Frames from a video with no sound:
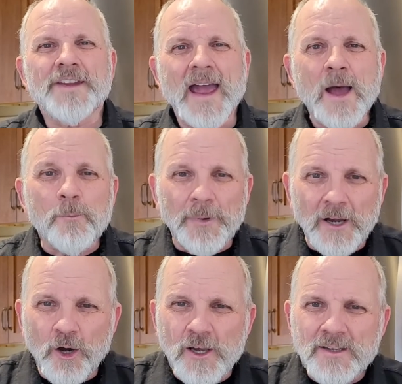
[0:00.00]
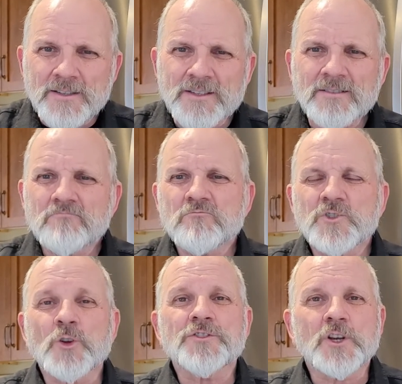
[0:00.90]
damp areas,
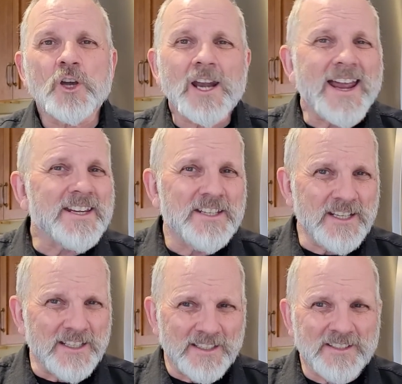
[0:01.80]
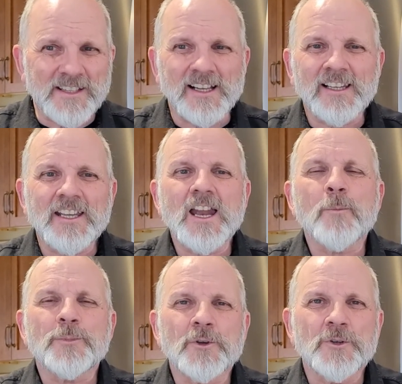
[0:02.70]
so it's a good idea to clean
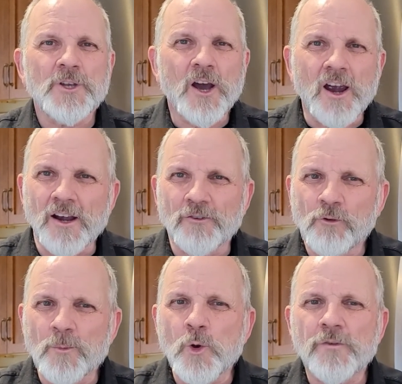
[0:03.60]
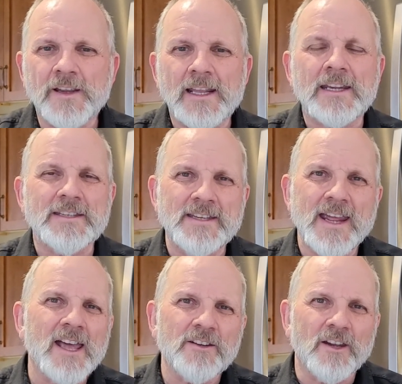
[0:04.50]
up your yard, removing any
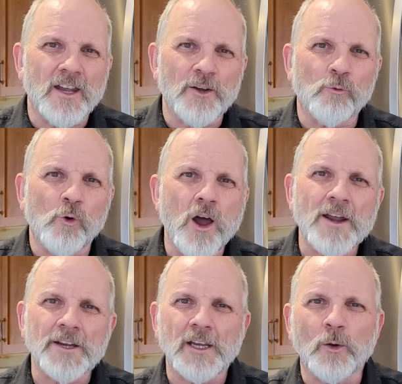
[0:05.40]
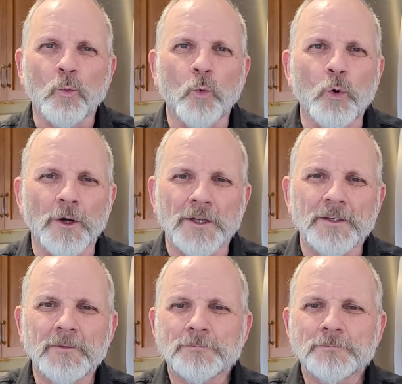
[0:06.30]
dead and rotting wood.